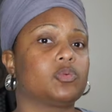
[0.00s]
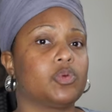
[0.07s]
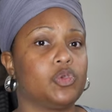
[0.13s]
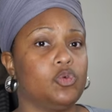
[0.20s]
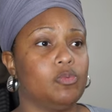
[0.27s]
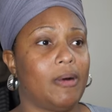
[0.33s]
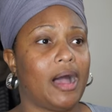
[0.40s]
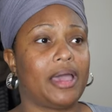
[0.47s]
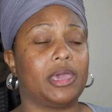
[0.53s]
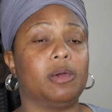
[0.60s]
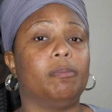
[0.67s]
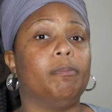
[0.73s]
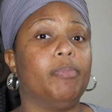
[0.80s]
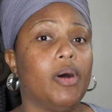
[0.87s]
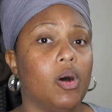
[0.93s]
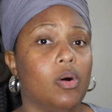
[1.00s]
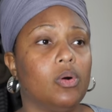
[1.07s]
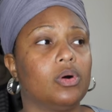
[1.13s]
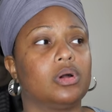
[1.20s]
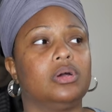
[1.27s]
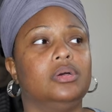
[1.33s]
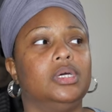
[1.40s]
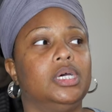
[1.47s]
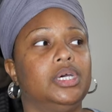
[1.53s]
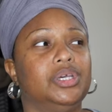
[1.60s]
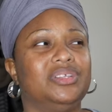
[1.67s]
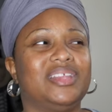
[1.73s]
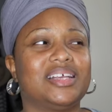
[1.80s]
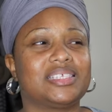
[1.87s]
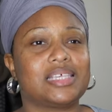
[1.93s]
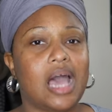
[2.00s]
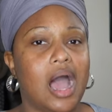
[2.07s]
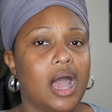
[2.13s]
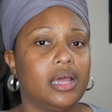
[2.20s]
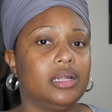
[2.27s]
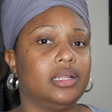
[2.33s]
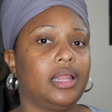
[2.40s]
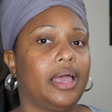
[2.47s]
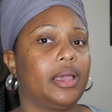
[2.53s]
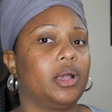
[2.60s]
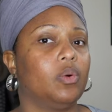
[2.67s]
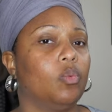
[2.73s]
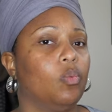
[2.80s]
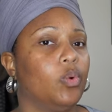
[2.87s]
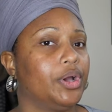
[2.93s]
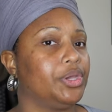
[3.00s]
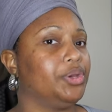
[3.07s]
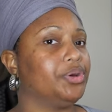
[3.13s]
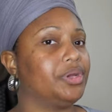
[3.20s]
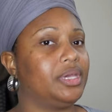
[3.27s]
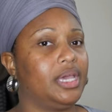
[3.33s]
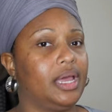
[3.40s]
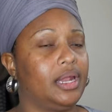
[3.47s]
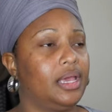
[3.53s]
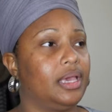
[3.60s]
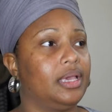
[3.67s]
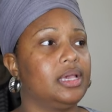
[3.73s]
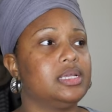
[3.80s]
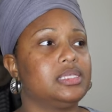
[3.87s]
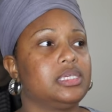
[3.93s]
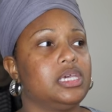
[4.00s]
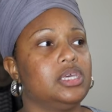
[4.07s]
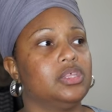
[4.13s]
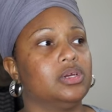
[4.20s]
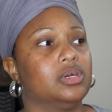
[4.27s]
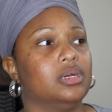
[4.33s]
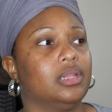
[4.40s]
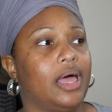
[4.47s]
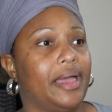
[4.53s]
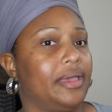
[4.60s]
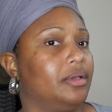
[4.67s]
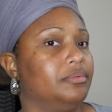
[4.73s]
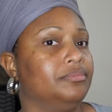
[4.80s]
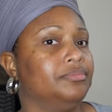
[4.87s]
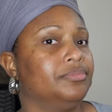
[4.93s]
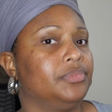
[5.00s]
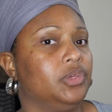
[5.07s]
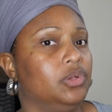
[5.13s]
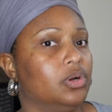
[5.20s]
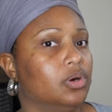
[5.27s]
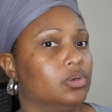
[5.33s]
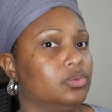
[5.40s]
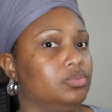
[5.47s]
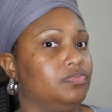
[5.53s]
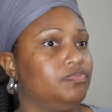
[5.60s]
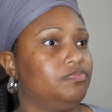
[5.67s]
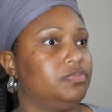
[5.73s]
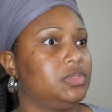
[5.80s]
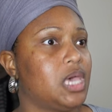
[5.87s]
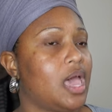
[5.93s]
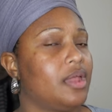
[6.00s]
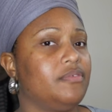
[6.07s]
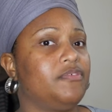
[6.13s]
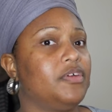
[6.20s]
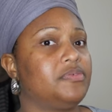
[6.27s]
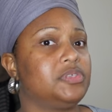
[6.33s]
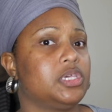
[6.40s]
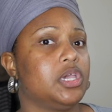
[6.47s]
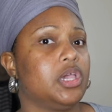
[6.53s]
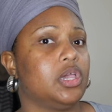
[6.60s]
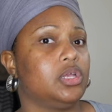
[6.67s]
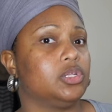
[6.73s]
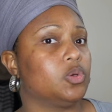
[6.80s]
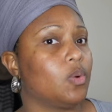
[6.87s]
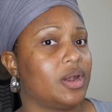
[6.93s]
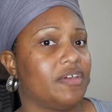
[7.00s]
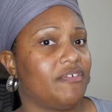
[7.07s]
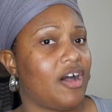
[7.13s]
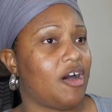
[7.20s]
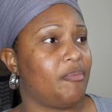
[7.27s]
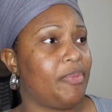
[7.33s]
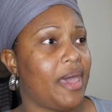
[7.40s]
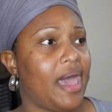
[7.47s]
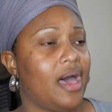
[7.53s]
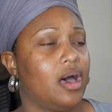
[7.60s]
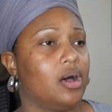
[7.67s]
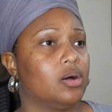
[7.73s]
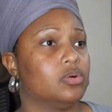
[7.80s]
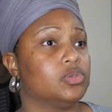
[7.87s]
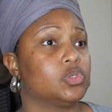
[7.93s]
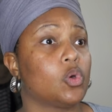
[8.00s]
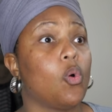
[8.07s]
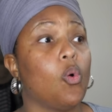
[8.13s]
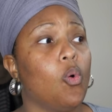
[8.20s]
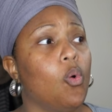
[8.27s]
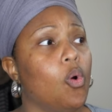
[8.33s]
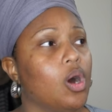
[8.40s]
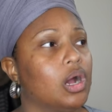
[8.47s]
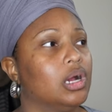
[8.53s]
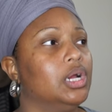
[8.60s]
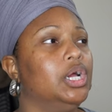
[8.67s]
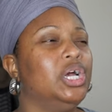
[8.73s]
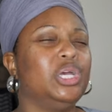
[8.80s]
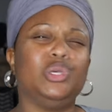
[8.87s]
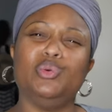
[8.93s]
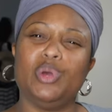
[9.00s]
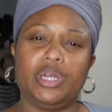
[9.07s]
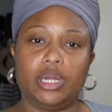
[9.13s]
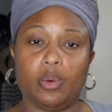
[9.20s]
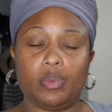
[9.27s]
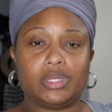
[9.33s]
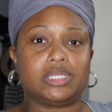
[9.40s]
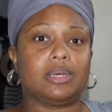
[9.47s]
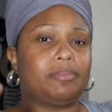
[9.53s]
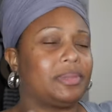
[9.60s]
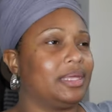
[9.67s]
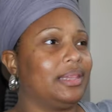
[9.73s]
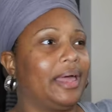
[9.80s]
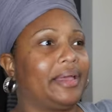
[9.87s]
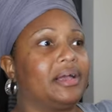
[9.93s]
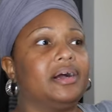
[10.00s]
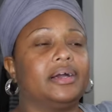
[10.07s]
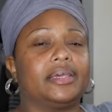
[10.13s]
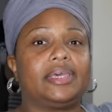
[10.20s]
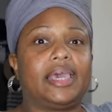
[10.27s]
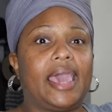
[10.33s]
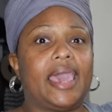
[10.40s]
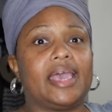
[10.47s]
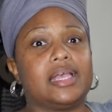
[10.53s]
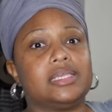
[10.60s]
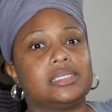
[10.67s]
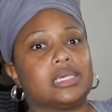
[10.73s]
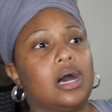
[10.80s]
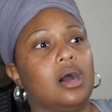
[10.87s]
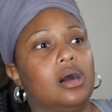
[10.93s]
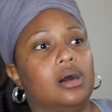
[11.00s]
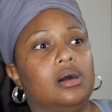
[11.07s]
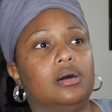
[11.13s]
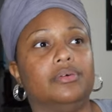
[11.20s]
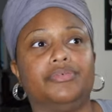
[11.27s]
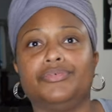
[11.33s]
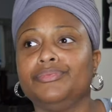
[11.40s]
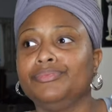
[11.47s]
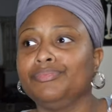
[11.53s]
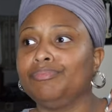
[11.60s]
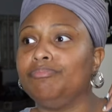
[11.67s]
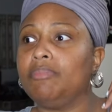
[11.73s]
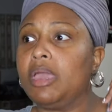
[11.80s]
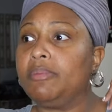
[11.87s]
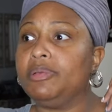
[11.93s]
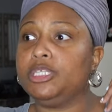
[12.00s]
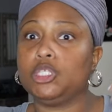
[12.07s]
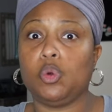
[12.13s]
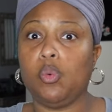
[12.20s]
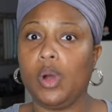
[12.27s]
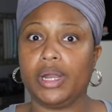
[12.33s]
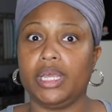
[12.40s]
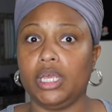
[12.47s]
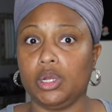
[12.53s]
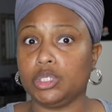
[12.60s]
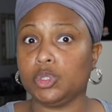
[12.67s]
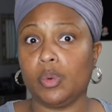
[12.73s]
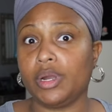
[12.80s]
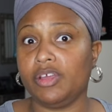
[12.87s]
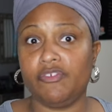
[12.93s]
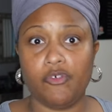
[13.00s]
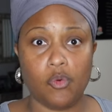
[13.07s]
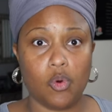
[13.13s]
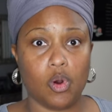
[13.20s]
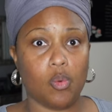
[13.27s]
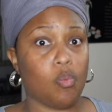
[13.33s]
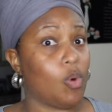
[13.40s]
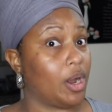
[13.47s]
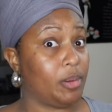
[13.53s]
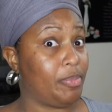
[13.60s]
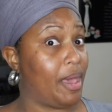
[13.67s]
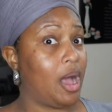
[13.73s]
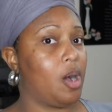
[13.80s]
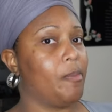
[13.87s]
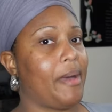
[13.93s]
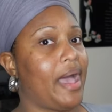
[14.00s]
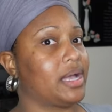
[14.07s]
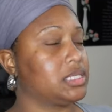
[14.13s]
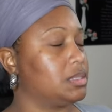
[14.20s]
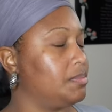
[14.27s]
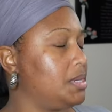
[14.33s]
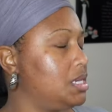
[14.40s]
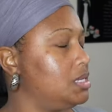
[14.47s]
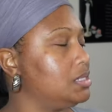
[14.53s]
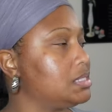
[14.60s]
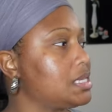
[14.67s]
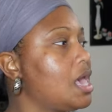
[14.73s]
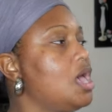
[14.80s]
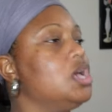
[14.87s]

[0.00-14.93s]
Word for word: when you buy in bulk, that's kind of like what you're getting. It's either like, you know, 10, 15, 25 pounds, or you end up with something like a case of maybe 20 or 24 one pound packs of beans.